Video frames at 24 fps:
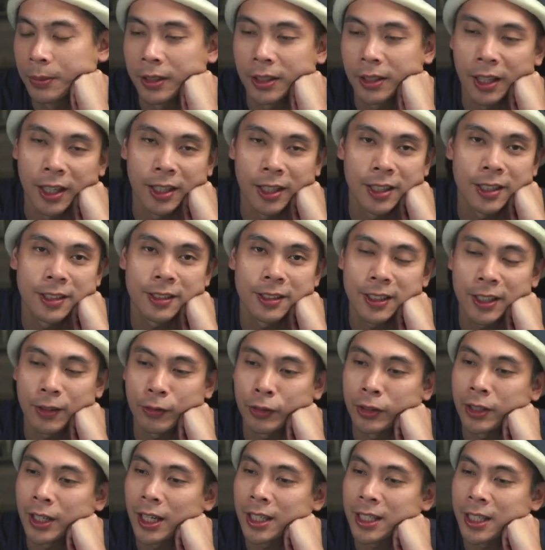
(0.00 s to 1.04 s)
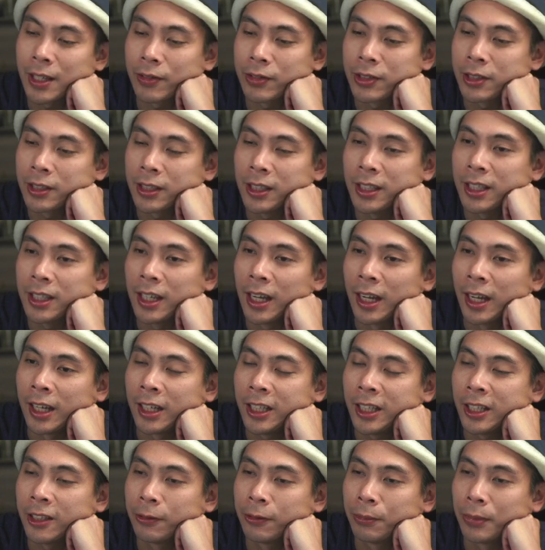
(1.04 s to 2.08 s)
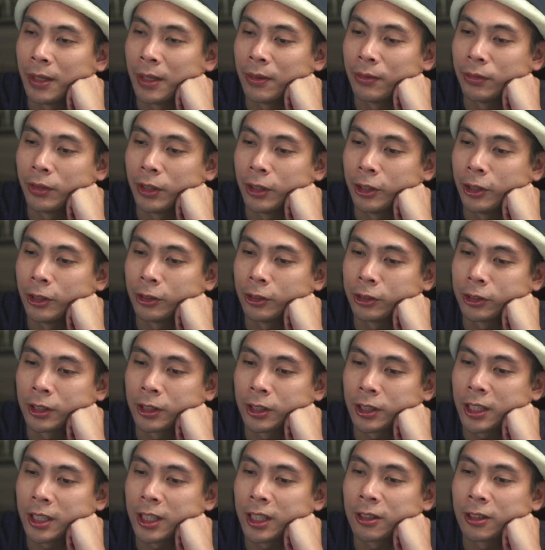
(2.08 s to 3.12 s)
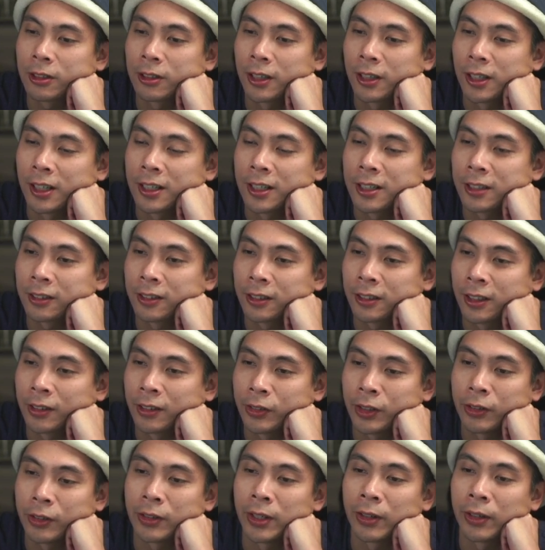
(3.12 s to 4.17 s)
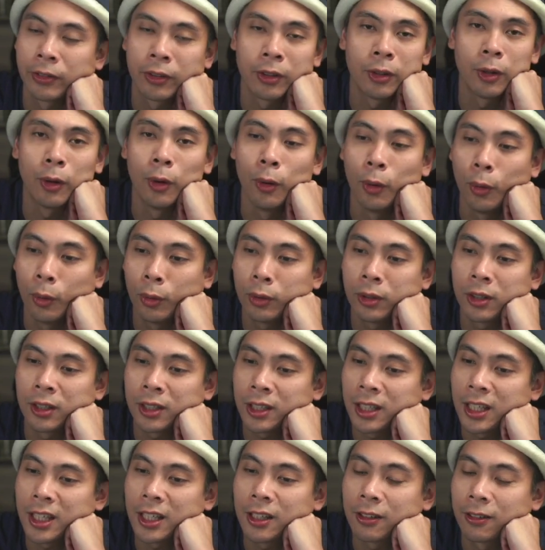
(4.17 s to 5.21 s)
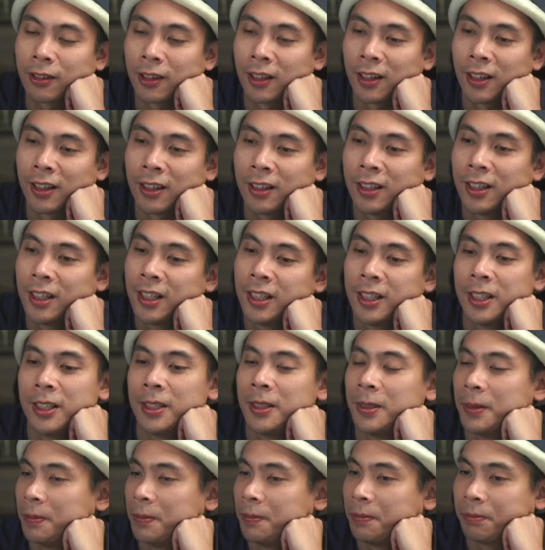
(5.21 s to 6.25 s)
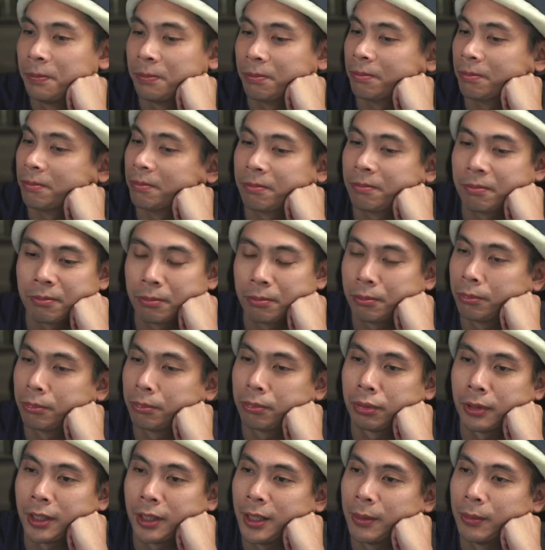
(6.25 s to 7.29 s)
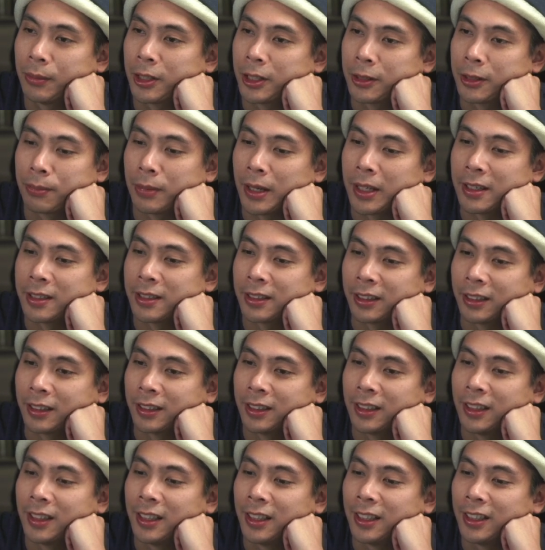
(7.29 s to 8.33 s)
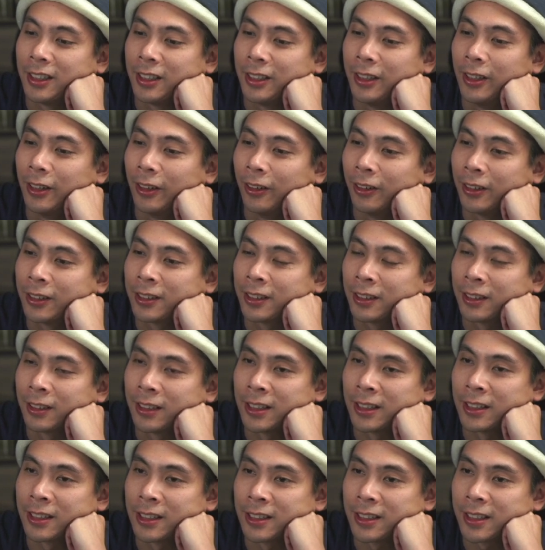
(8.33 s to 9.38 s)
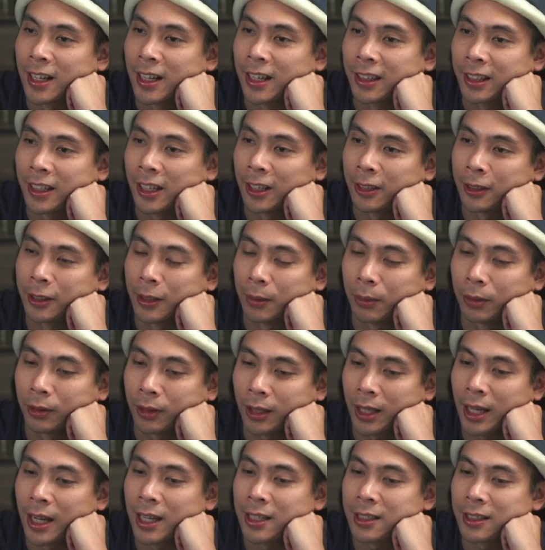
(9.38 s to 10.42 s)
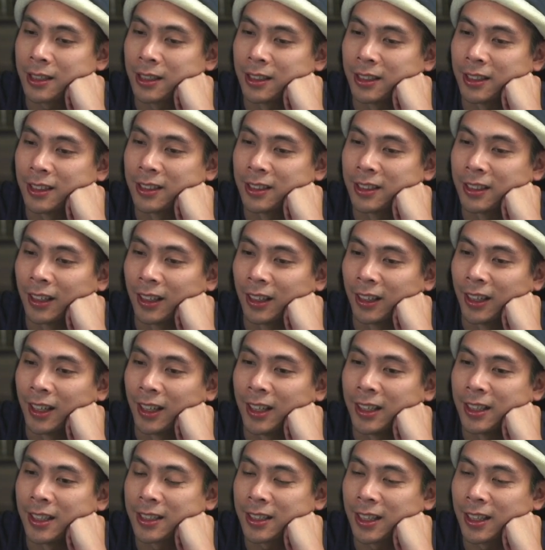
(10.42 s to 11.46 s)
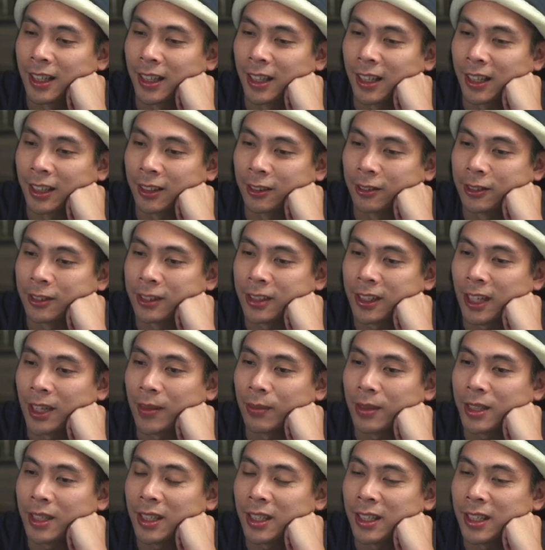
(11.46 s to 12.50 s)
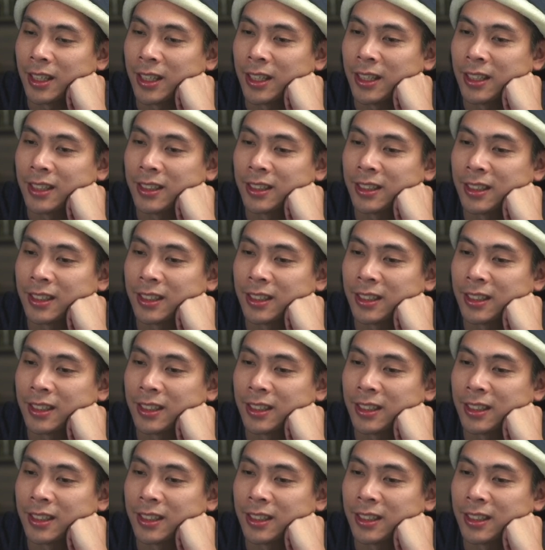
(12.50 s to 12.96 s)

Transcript: But honestly, if you guys have seen any of my videos on Keychrons, or if you've ever owned a Keychron, pretty much basically it. You know, it's got that double gasket design. It's got like those same keys.